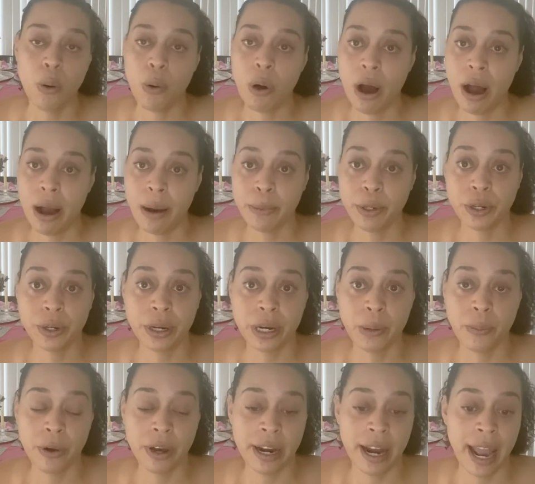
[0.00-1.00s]
You're going to
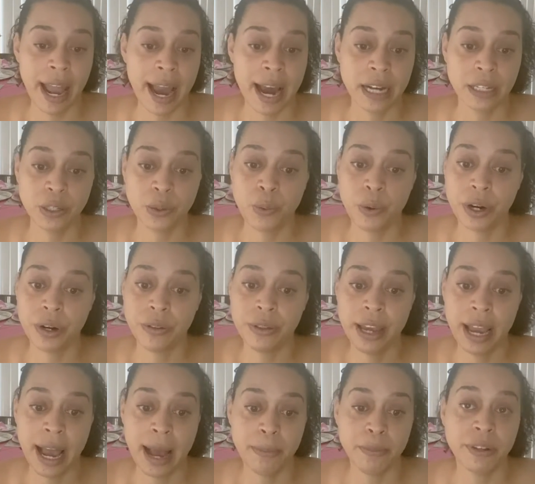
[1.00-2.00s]
want to ask, what are
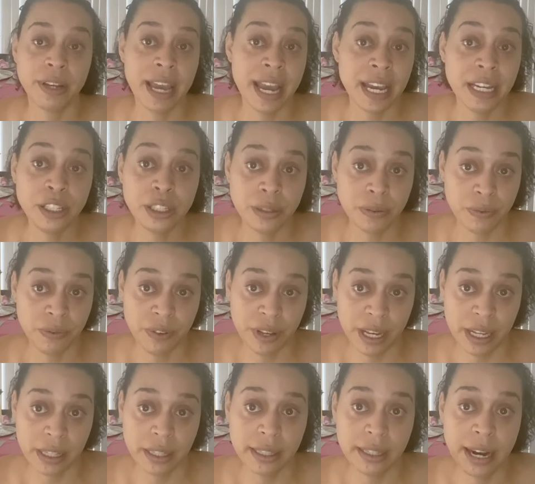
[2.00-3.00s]
the application fees?